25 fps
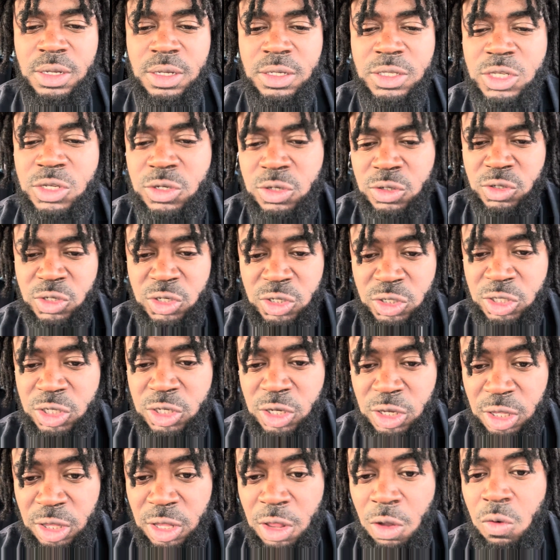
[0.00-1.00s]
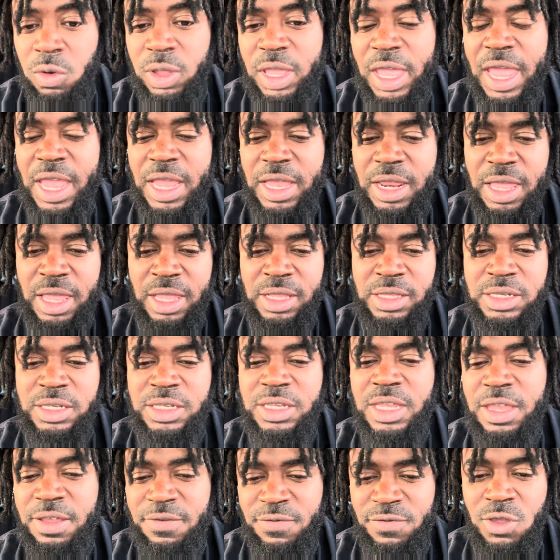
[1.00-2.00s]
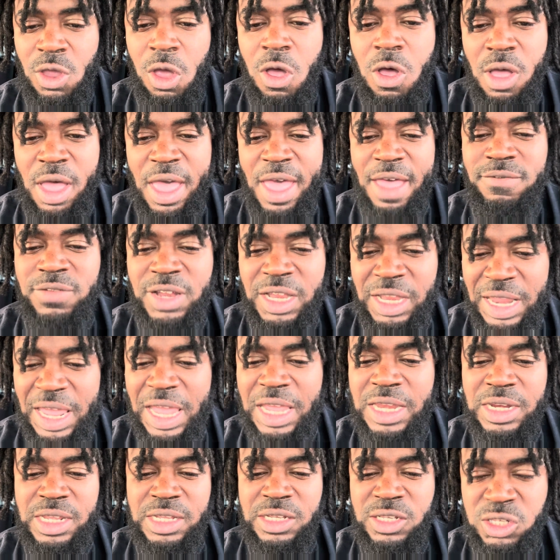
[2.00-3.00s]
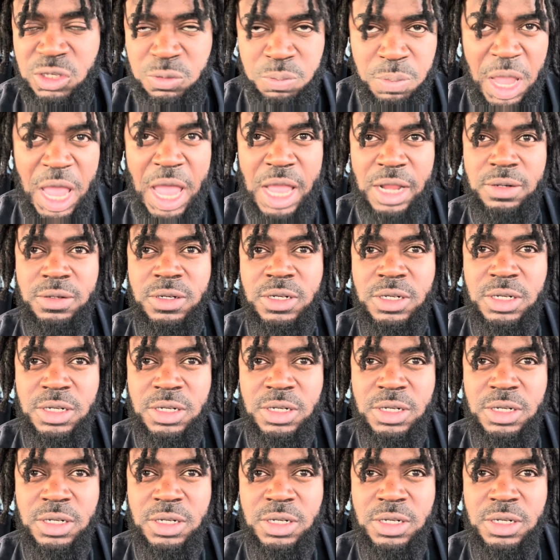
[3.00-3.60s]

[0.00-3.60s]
to locate and see if y'all have a landing spot.